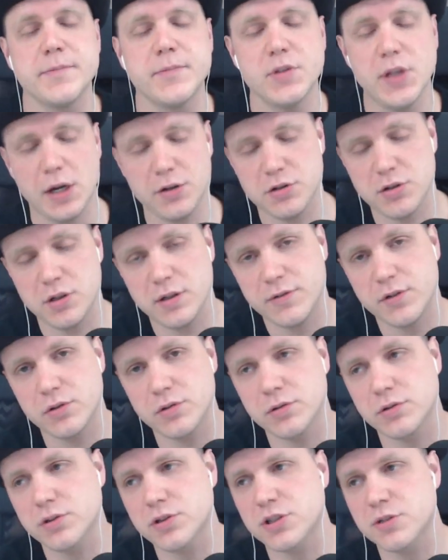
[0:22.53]
Naturally, of
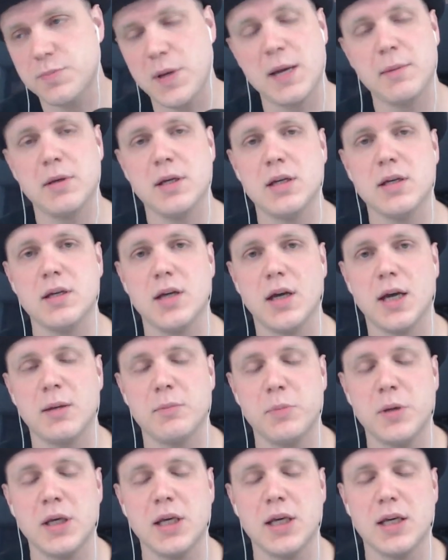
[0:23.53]
course, spamming
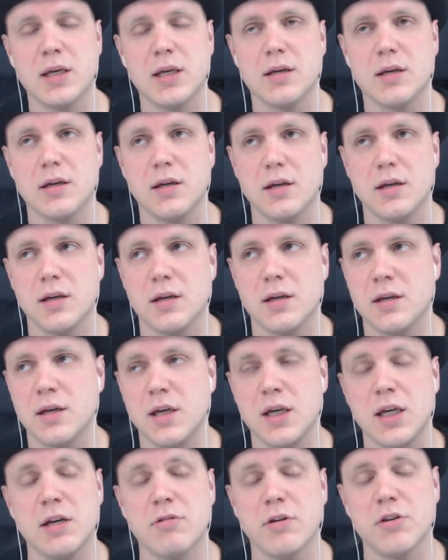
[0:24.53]
and picking uh, a
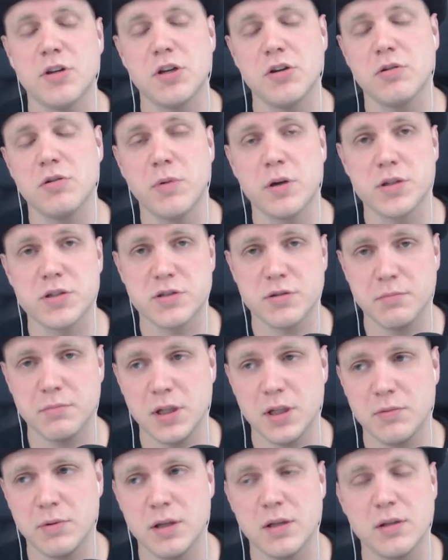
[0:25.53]
hero that you're most
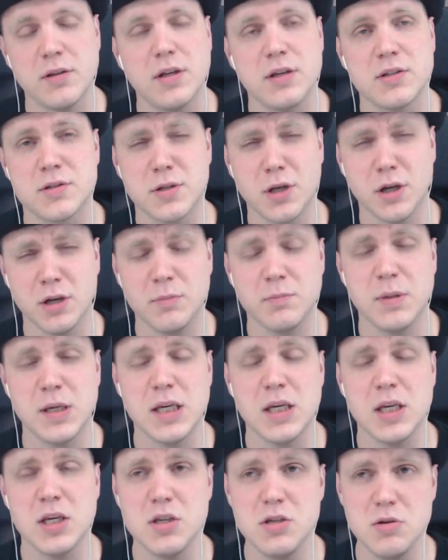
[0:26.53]
familiar with is going to
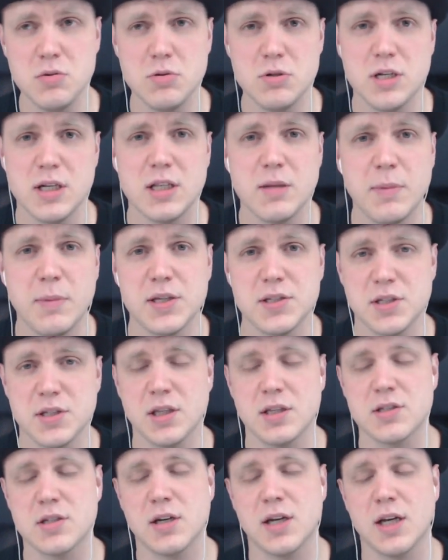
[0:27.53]
be usually the best thing
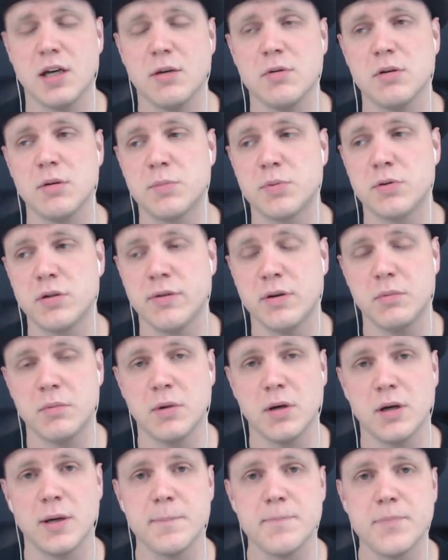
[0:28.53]
that's going to help you improve M M
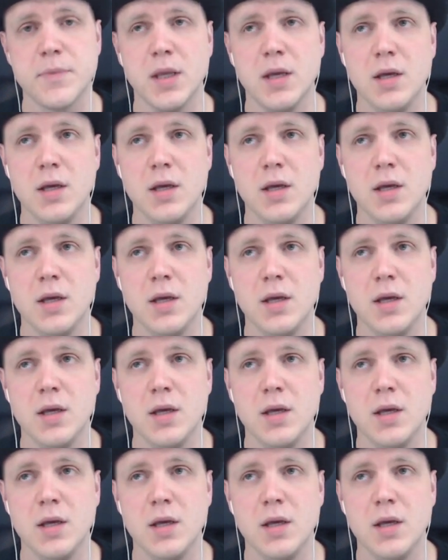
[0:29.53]
R.